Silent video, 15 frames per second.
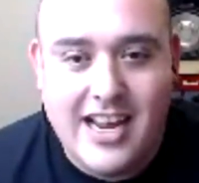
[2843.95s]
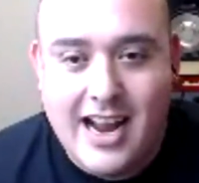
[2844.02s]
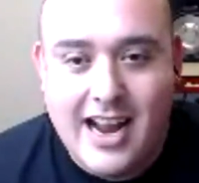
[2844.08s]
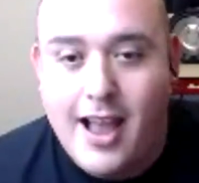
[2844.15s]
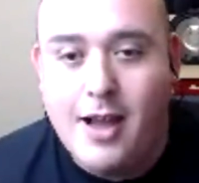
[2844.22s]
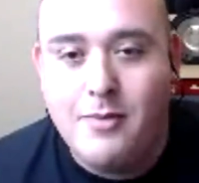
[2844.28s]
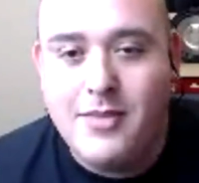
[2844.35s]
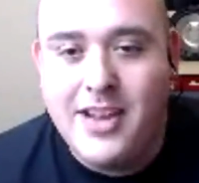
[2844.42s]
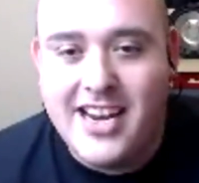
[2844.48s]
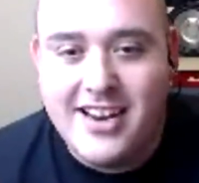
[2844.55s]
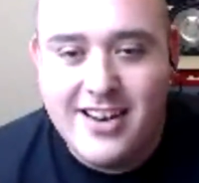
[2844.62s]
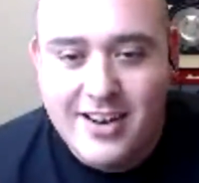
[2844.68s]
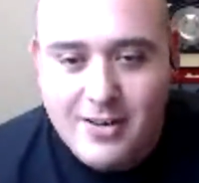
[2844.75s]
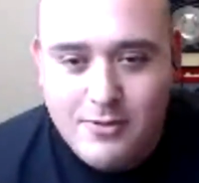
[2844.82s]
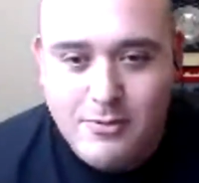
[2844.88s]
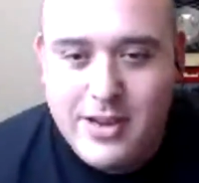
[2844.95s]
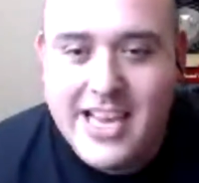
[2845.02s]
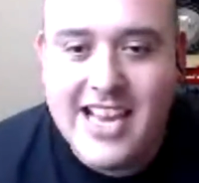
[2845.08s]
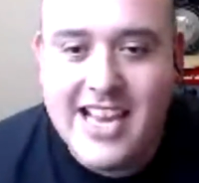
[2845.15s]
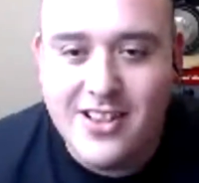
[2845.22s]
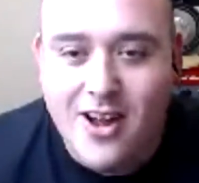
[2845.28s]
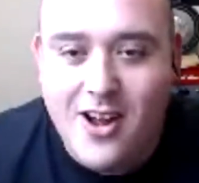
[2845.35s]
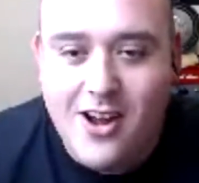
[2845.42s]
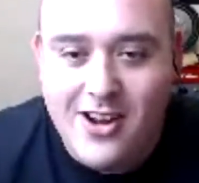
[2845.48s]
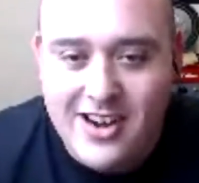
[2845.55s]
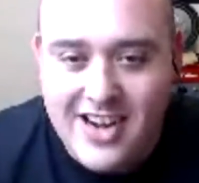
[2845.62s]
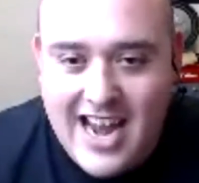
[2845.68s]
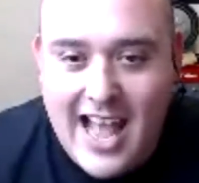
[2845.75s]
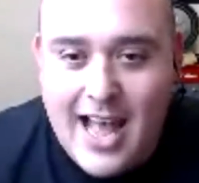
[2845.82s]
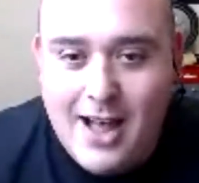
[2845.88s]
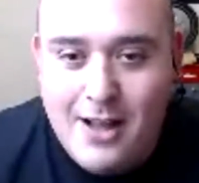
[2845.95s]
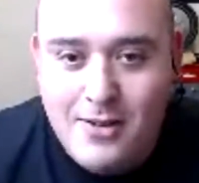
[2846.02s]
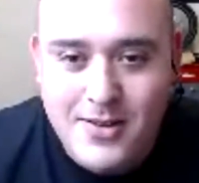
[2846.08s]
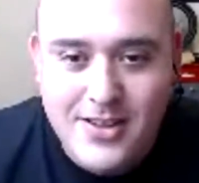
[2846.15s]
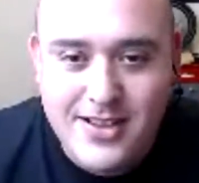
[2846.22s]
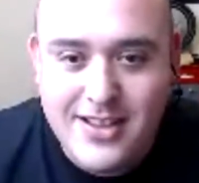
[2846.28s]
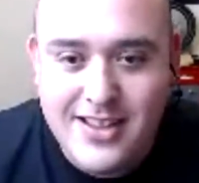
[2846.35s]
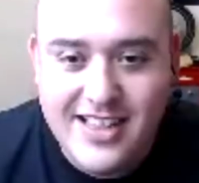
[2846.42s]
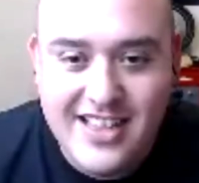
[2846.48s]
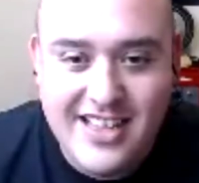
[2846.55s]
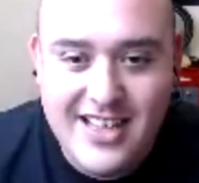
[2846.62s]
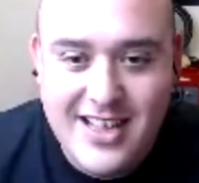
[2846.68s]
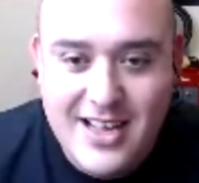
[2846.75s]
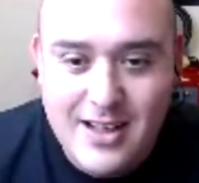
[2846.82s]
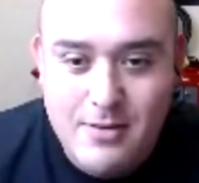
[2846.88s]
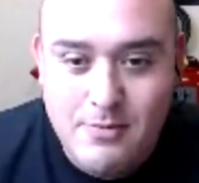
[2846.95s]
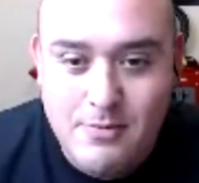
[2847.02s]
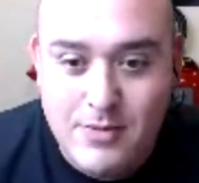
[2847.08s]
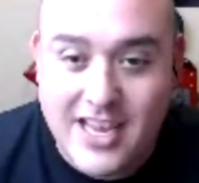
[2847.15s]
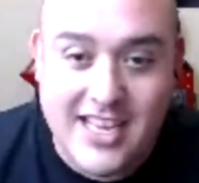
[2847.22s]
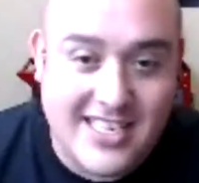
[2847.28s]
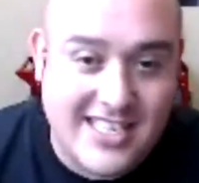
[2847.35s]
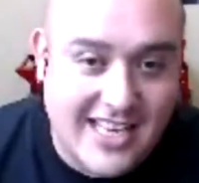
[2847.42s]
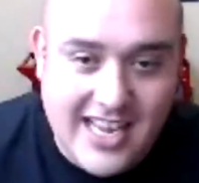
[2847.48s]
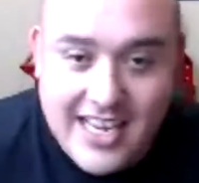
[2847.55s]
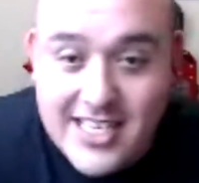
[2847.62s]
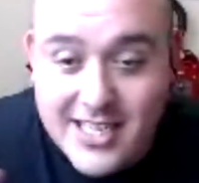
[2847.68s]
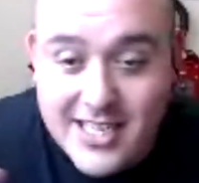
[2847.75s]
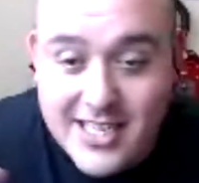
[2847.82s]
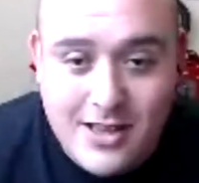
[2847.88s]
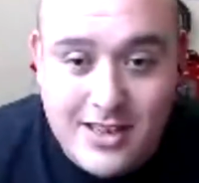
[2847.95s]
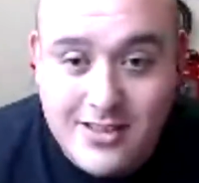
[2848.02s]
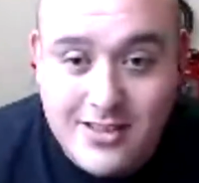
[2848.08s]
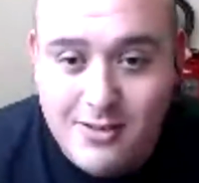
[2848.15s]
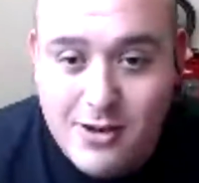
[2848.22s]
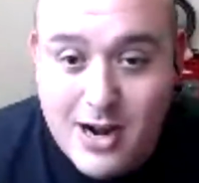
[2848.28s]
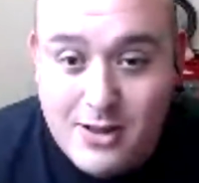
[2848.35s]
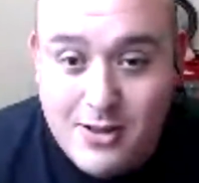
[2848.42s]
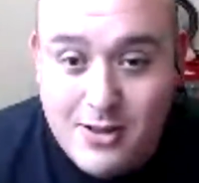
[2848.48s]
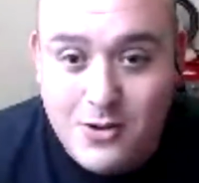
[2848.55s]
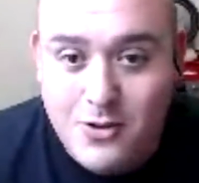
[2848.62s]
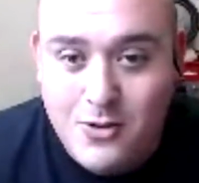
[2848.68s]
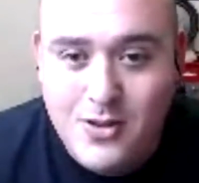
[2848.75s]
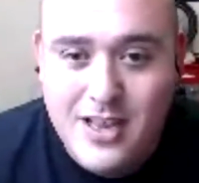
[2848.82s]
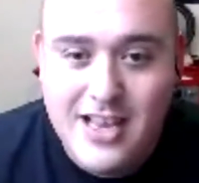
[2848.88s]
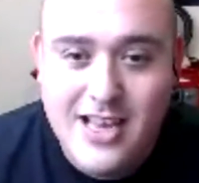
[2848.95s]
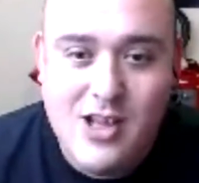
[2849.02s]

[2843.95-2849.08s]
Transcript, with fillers: I, I mean, we get along now because he still lives around local.